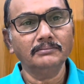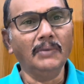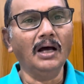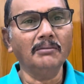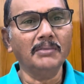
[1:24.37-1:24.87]

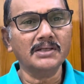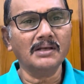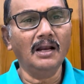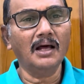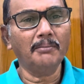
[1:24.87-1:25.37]
Pan
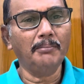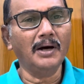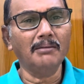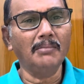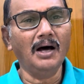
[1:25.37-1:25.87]
Masala,
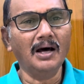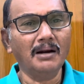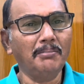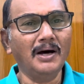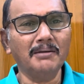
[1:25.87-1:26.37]
Pan Bahar,
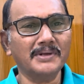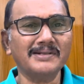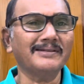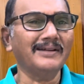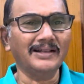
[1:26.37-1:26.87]
Pan
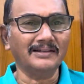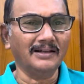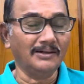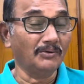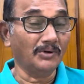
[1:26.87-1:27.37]
Pasand, like that, I
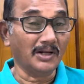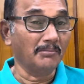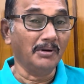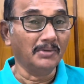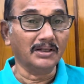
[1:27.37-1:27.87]
don't
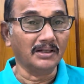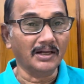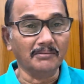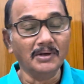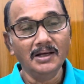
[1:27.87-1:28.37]
remember the
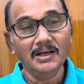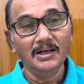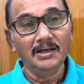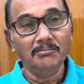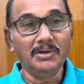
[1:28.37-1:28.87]
name.
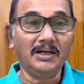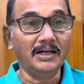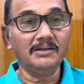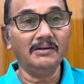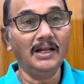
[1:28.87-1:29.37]
But
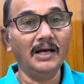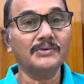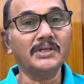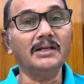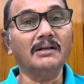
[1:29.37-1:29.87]
actually I have
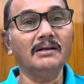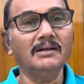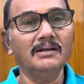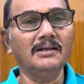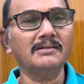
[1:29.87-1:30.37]
seen,
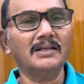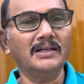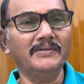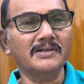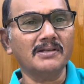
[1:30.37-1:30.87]
he is
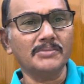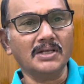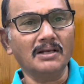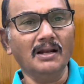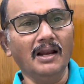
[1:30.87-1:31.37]
giving some
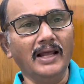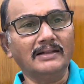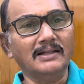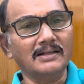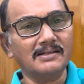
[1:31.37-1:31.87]
signal like
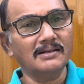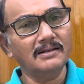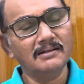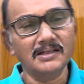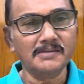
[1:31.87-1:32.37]
this,
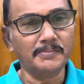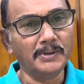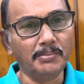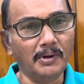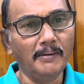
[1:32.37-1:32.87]
these
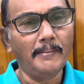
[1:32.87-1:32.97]
people.